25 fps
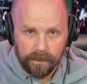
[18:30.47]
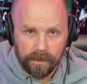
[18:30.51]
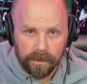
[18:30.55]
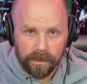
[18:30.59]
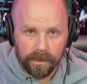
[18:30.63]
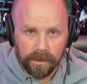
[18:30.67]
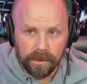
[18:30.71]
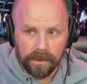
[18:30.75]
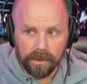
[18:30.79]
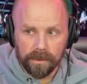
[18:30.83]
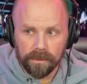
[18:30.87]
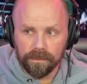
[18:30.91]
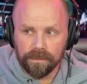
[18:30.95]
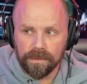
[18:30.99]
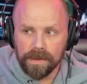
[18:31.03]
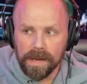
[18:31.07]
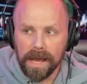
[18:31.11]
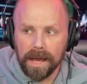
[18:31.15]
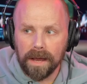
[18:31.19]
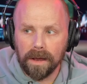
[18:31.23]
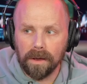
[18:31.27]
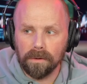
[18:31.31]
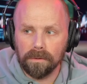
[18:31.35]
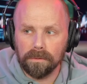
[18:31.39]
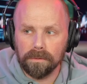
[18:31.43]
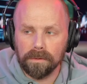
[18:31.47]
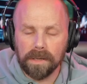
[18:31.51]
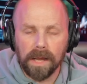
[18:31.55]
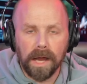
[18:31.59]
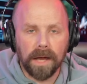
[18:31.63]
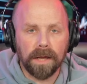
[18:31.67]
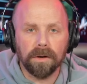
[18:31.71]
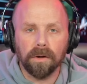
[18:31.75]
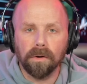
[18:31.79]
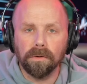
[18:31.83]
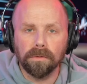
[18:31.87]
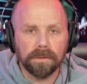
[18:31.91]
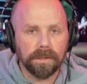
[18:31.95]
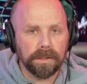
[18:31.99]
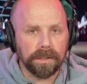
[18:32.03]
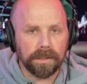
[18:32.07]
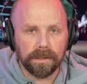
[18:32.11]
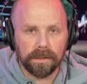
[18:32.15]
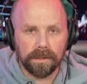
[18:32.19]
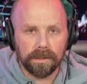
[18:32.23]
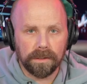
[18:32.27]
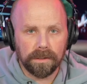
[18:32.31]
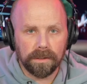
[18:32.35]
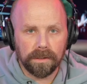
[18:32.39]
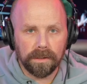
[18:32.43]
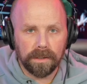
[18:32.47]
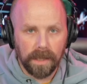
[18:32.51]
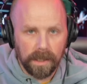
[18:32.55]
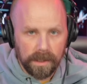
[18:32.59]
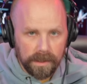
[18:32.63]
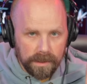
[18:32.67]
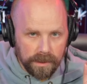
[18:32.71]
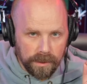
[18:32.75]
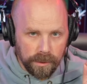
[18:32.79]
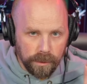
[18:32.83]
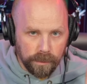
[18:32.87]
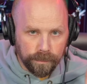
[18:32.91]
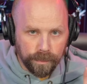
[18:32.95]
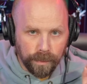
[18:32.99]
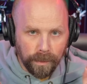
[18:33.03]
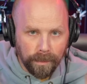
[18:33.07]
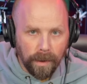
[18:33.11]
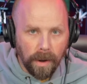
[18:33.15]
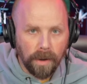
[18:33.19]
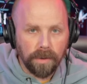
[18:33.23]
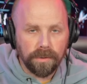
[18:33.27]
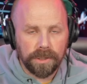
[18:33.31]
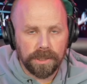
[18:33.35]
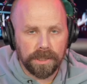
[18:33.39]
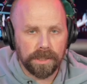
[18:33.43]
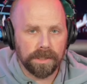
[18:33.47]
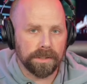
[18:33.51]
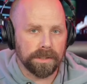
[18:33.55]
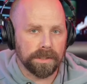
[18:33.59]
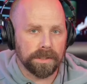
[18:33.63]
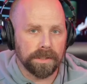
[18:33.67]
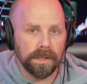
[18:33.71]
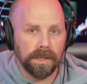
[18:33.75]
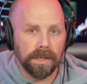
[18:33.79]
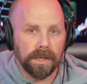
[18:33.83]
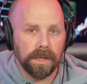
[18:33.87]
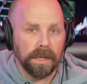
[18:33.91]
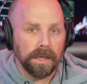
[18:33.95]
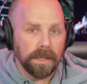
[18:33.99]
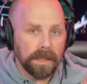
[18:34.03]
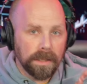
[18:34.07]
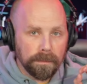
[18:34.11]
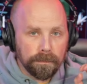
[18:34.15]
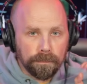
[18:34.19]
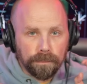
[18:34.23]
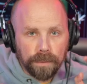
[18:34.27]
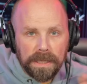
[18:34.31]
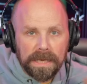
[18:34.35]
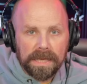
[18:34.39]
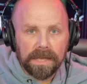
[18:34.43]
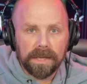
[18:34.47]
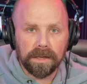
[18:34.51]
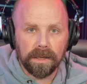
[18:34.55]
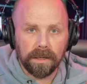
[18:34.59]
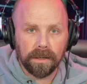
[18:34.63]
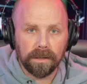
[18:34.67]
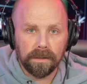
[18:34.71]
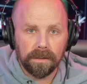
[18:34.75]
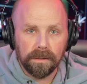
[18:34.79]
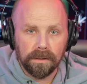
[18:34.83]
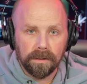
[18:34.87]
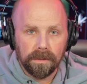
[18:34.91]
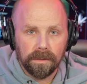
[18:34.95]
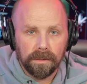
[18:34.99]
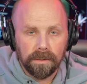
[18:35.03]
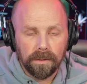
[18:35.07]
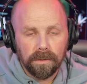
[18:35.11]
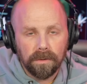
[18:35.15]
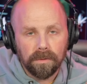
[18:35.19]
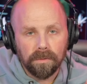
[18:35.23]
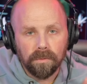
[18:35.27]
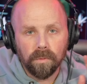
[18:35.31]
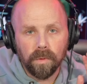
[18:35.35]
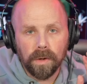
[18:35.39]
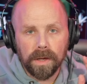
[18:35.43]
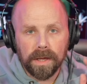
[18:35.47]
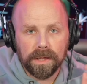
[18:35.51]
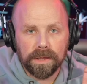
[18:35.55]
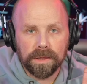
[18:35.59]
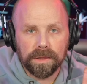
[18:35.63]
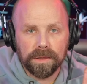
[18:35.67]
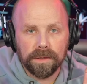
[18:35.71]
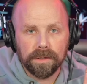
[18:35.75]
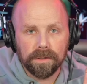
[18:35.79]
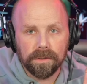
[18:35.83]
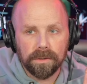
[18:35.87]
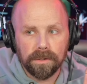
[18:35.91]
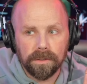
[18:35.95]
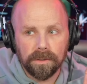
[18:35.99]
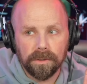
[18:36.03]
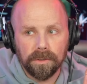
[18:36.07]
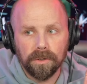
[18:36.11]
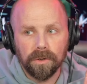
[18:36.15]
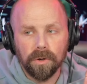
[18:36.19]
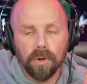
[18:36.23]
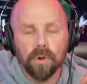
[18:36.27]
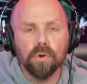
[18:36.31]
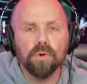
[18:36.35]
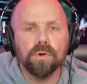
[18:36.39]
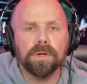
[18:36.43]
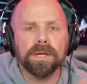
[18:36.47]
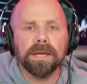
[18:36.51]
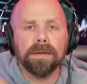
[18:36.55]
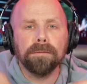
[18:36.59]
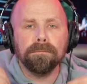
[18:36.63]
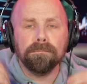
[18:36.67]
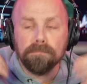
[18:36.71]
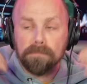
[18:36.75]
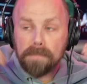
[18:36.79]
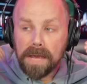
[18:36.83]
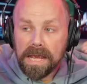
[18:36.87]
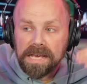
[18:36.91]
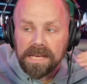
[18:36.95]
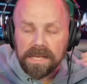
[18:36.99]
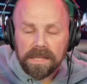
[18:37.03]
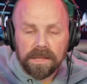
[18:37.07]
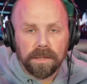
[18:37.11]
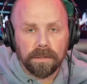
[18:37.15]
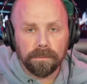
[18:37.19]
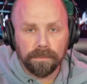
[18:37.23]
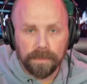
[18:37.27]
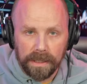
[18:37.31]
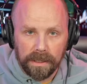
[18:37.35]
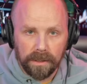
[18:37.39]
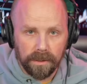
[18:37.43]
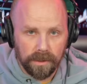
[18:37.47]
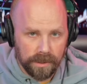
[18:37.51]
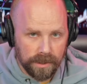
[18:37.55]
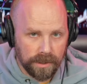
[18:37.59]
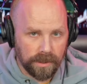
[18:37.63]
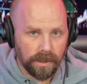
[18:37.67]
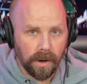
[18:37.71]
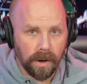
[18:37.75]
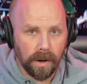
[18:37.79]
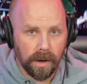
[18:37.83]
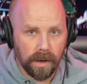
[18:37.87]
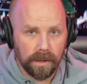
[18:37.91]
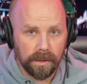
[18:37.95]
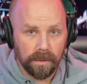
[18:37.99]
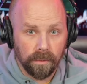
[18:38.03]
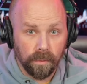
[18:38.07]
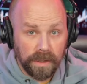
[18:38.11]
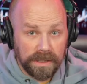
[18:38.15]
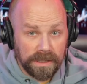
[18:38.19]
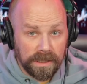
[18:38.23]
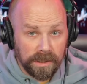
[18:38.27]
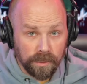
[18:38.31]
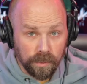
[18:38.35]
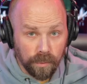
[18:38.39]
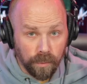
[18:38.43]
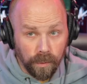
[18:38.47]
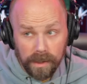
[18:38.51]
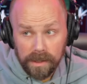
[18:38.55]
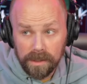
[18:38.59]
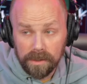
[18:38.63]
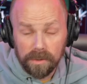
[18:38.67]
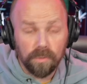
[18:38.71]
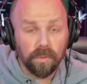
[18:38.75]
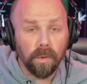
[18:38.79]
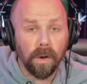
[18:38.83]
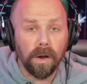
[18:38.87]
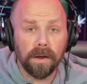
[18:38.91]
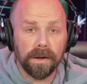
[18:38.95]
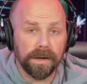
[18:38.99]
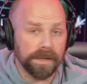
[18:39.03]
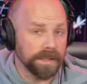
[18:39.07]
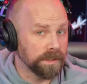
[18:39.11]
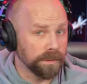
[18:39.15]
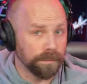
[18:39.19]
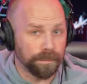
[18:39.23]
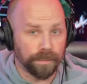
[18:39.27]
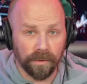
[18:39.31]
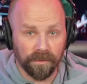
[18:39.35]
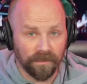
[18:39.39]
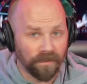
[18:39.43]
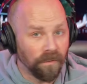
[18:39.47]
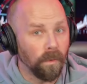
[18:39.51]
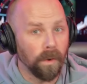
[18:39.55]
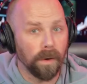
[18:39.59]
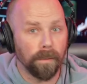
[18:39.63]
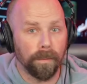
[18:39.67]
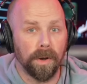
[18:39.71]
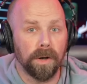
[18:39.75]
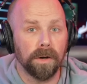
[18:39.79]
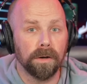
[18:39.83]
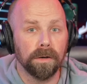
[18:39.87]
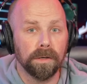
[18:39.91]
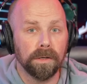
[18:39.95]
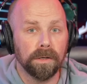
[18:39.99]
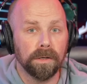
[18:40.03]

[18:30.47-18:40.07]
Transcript: You've now not only got two promotions competing with who can make the bigger star, which is what you want as a performer.